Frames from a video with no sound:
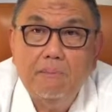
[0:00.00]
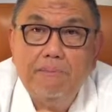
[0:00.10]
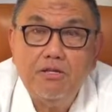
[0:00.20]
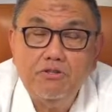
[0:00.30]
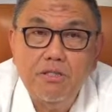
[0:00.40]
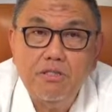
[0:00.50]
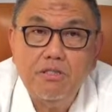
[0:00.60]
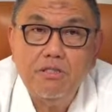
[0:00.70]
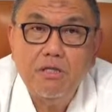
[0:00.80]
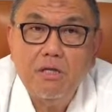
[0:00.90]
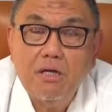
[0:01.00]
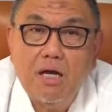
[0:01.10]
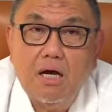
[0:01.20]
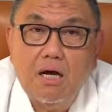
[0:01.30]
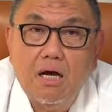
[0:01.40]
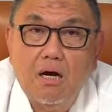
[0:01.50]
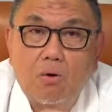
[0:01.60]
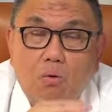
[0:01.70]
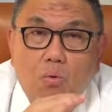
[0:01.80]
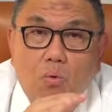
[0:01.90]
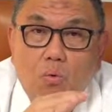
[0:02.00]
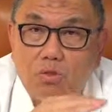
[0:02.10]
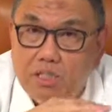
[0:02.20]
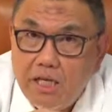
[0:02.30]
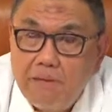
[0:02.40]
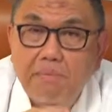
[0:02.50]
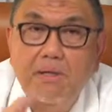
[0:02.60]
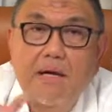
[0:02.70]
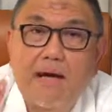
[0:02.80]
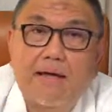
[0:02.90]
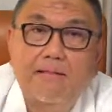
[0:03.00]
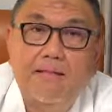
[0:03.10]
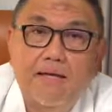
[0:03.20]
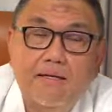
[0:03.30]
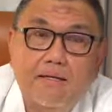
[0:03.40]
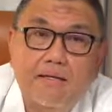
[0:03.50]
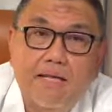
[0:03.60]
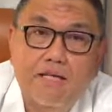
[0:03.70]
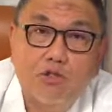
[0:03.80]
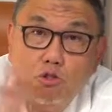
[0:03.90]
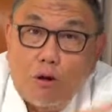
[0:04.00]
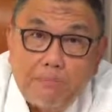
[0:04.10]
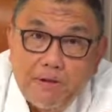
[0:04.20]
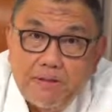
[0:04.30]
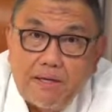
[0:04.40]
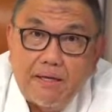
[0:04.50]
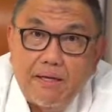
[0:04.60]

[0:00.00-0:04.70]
Patients who sleep and then they stop breathing,